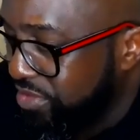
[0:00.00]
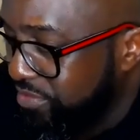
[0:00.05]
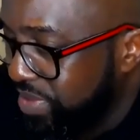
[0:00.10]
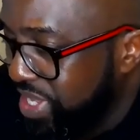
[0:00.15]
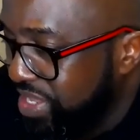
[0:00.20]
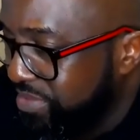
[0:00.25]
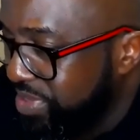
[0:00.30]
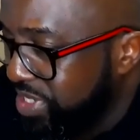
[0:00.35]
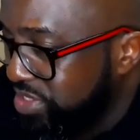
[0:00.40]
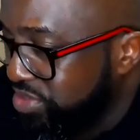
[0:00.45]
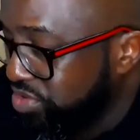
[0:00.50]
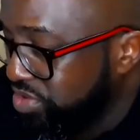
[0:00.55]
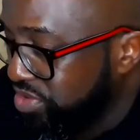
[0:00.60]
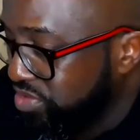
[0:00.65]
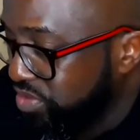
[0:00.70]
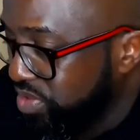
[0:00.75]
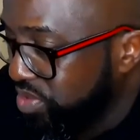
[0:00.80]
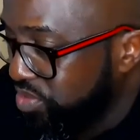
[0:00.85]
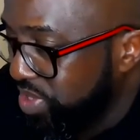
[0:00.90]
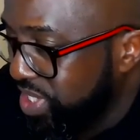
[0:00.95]
maybe 2 or
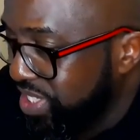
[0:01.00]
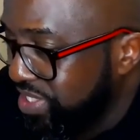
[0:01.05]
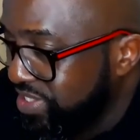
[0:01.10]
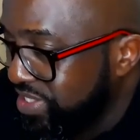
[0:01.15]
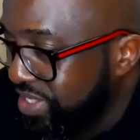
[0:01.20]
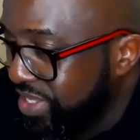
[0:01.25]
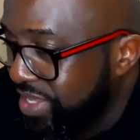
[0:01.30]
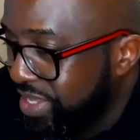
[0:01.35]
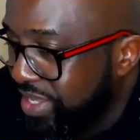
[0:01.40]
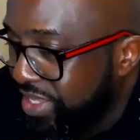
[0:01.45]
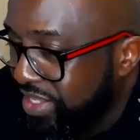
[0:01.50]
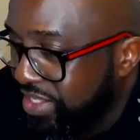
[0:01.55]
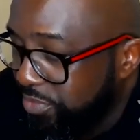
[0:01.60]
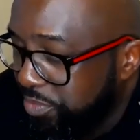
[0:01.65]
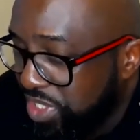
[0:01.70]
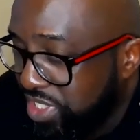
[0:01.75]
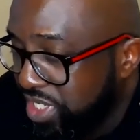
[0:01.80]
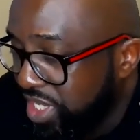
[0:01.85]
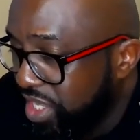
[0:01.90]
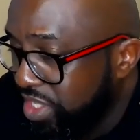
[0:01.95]
3 weeks,
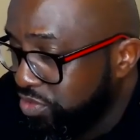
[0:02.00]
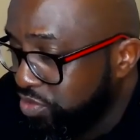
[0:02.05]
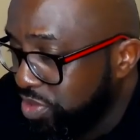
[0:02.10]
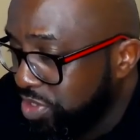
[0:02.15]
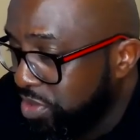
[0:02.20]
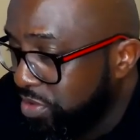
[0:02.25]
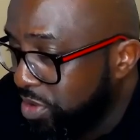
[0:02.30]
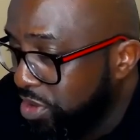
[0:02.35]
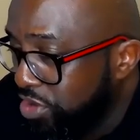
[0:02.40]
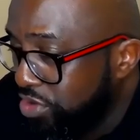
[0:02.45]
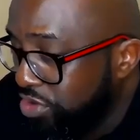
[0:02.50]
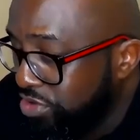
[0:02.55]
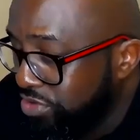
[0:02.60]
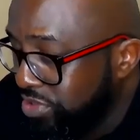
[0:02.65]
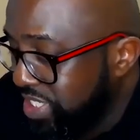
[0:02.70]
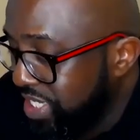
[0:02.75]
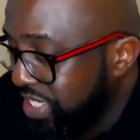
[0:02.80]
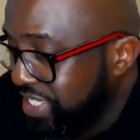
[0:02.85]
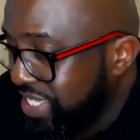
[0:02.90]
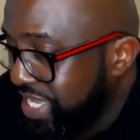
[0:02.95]
put the other one on hold,
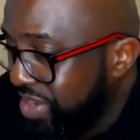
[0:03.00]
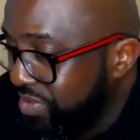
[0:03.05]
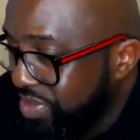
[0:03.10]
test that